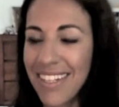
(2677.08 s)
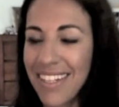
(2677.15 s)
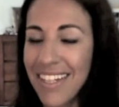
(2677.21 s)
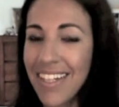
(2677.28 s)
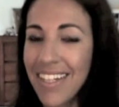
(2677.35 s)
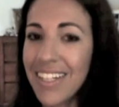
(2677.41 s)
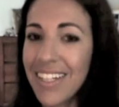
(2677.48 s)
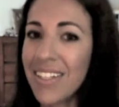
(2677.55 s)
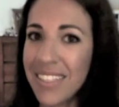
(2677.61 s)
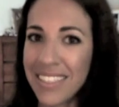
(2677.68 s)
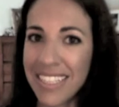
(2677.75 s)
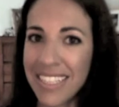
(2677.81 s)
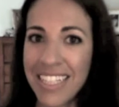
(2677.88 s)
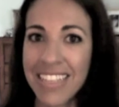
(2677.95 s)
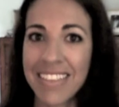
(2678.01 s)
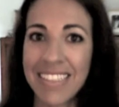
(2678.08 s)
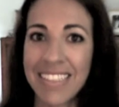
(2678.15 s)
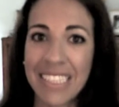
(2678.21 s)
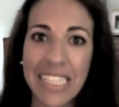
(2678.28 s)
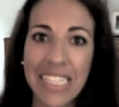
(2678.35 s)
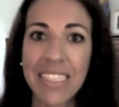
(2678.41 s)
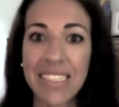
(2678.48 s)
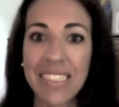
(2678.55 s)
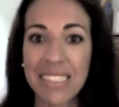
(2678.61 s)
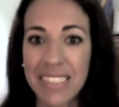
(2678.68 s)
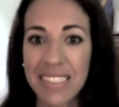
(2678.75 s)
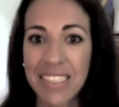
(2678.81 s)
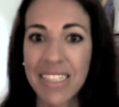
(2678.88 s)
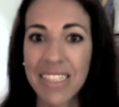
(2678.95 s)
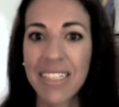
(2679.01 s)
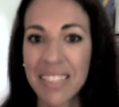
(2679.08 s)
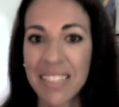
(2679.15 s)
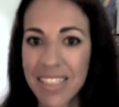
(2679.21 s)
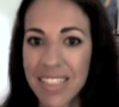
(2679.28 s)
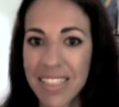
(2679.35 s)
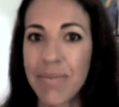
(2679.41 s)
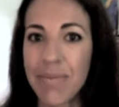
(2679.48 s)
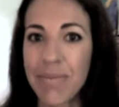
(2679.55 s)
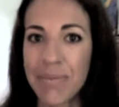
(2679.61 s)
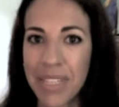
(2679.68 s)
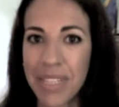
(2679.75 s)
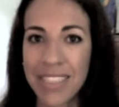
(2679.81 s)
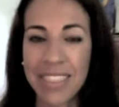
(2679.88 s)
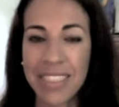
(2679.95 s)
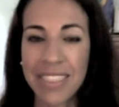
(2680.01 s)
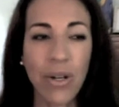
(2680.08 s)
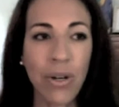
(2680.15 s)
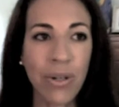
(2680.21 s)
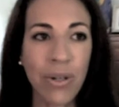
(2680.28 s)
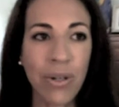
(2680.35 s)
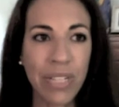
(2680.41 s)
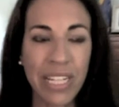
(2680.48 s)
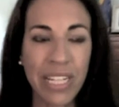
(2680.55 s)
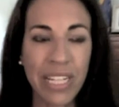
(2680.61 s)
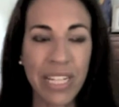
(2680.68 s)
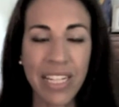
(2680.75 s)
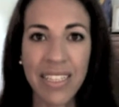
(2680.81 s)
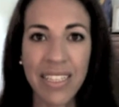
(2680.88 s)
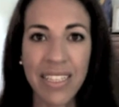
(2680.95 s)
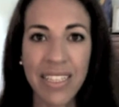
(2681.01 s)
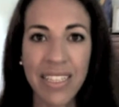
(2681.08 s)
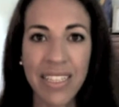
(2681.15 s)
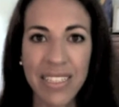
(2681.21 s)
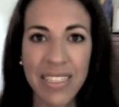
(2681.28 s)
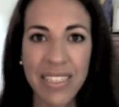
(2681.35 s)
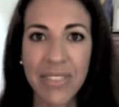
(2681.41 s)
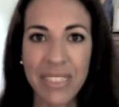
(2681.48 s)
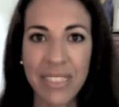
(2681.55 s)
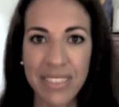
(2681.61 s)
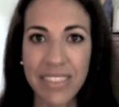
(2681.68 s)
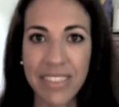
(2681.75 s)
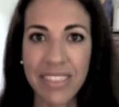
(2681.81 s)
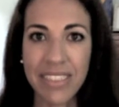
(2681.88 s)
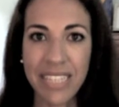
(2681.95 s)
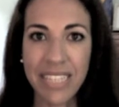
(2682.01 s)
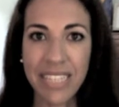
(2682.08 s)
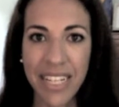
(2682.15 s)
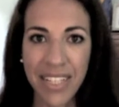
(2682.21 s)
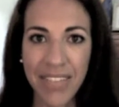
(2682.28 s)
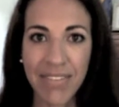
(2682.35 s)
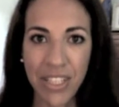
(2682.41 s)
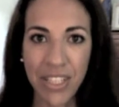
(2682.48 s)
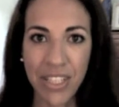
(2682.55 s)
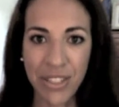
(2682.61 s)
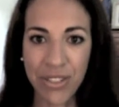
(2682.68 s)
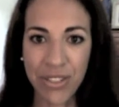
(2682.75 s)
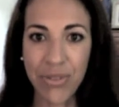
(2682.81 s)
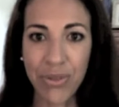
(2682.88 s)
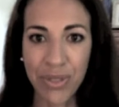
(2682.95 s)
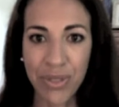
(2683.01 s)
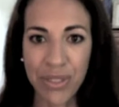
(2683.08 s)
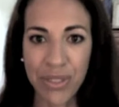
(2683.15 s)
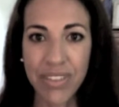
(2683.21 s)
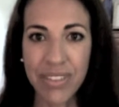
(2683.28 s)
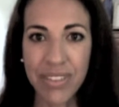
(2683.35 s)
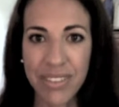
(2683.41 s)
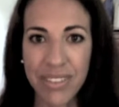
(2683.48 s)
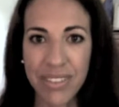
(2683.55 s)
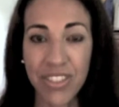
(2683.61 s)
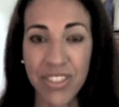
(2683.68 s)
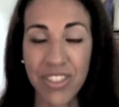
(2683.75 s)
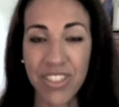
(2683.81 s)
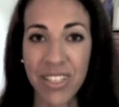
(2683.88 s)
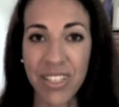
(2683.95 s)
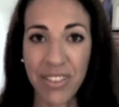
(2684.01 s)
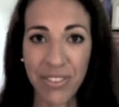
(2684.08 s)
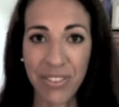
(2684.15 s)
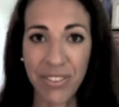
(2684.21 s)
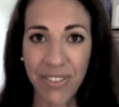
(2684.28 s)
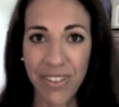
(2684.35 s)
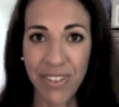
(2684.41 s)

you need to get serious, because the only thing that's going to save you is yourself.